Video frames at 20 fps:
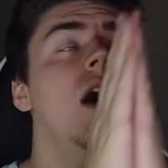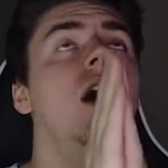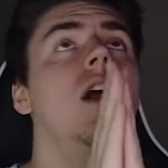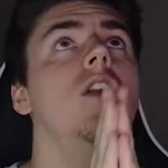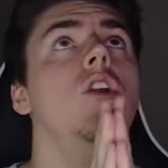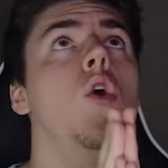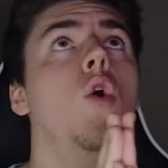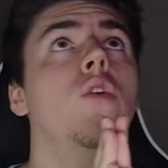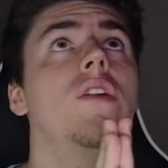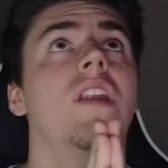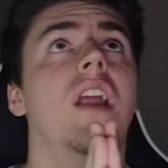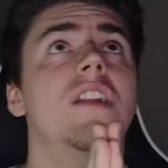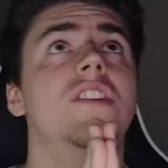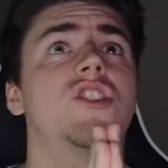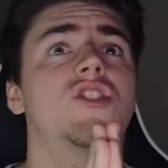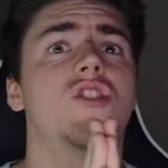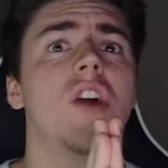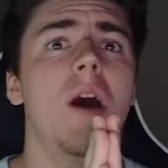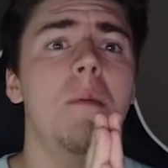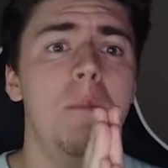Lord
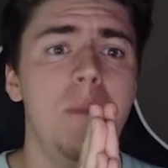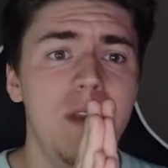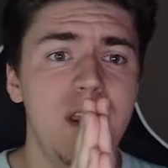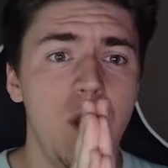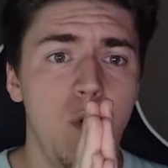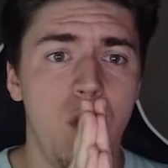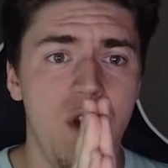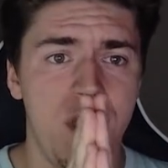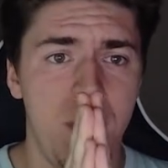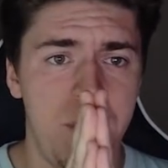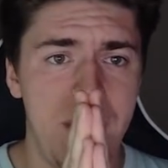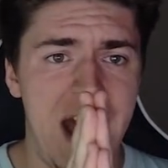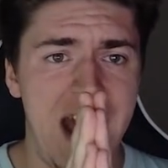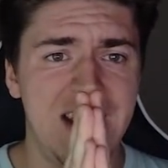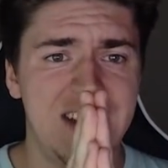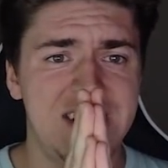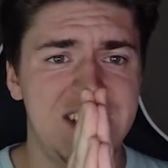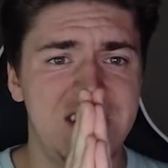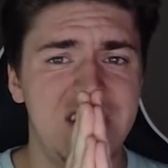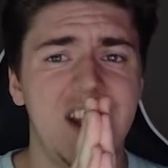LUNDSTRAM, you are the
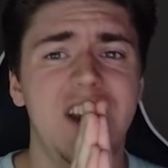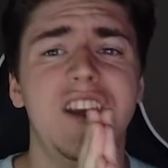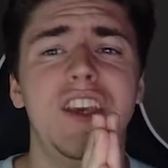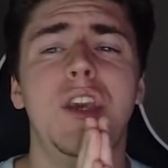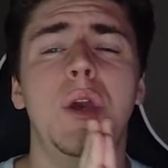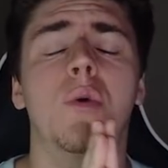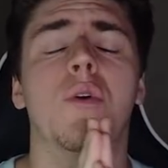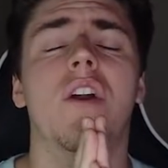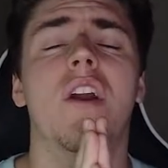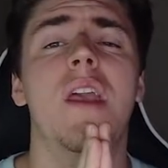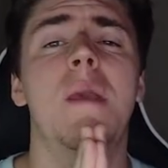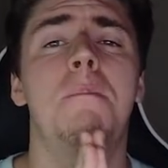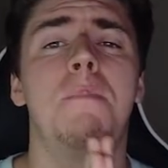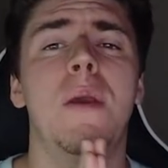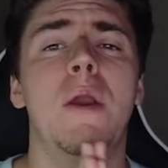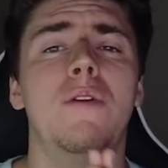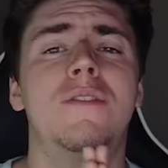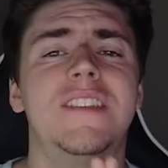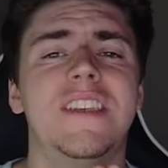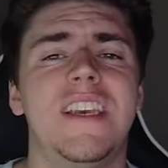best. You are a
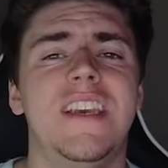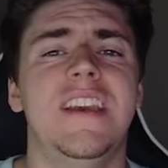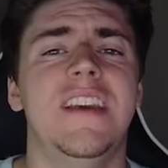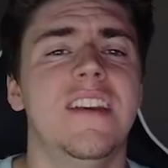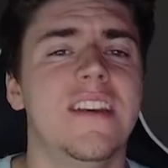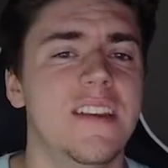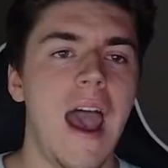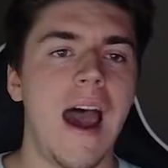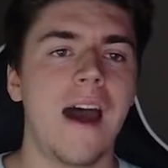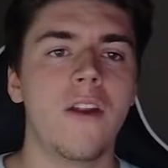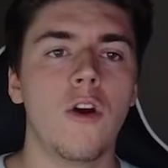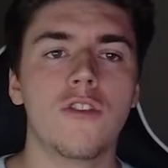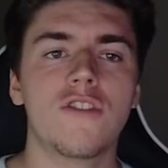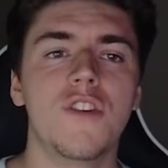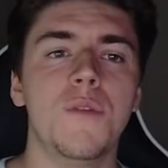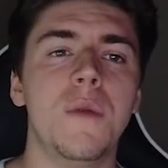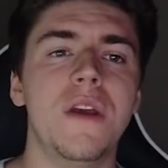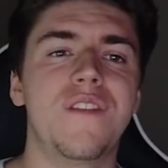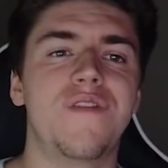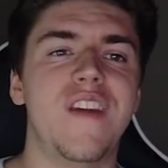beauty. And on
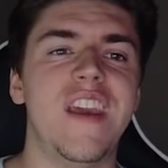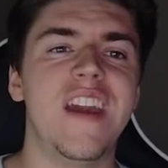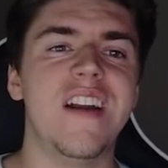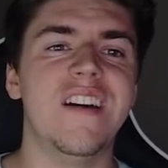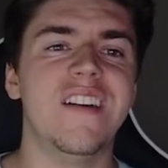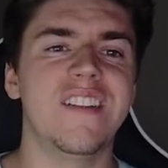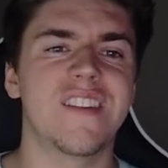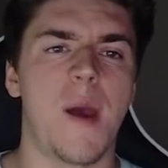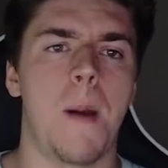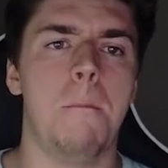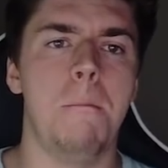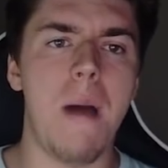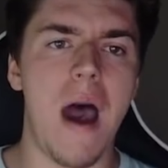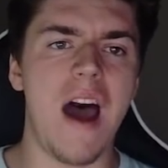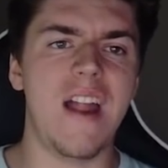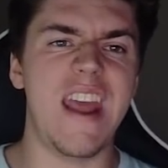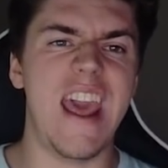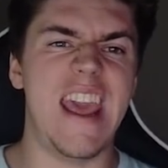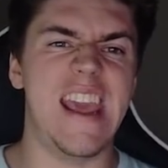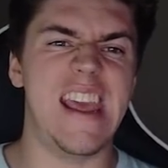to midfield,
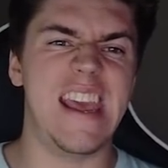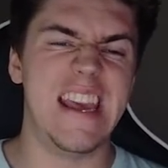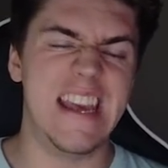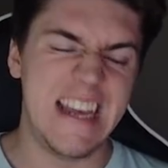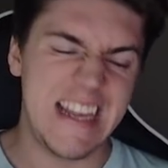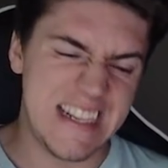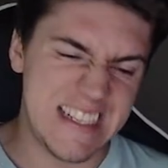Mane.